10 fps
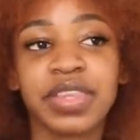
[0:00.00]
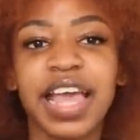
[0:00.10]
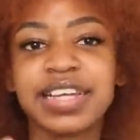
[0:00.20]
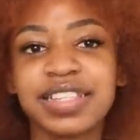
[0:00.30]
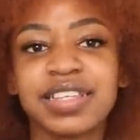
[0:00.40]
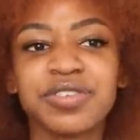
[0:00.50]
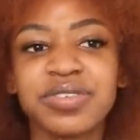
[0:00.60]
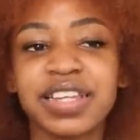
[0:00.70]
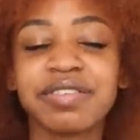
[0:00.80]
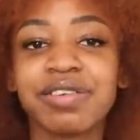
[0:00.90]

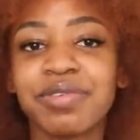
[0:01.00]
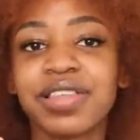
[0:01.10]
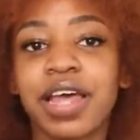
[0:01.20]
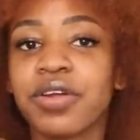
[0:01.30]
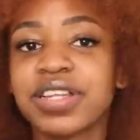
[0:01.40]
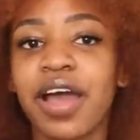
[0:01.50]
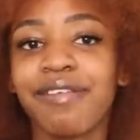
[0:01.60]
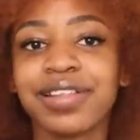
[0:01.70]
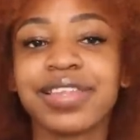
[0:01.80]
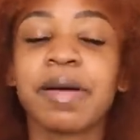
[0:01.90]
execute, and even when they're not how
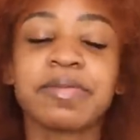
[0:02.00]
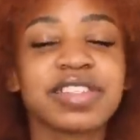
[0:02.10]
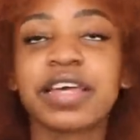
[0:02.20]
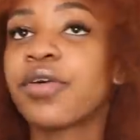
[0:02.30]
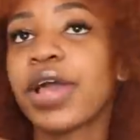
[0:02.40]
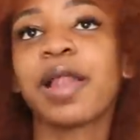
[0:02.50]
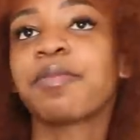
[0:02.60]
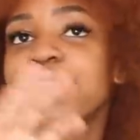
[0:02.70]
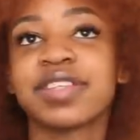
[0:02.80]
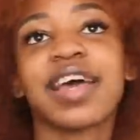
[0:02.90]
I want them, I'm just like, okay, I'll
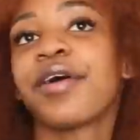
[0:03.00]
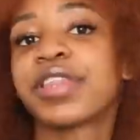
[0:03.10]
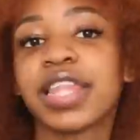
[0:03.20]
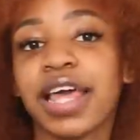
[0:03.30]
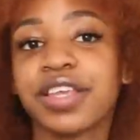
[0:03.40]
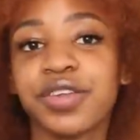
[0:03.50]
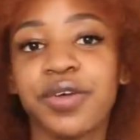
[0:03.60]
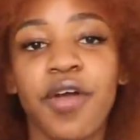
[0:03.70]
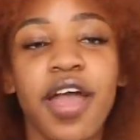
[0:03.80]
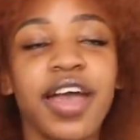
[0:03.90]
put it out there, you
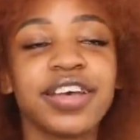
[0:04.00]
know.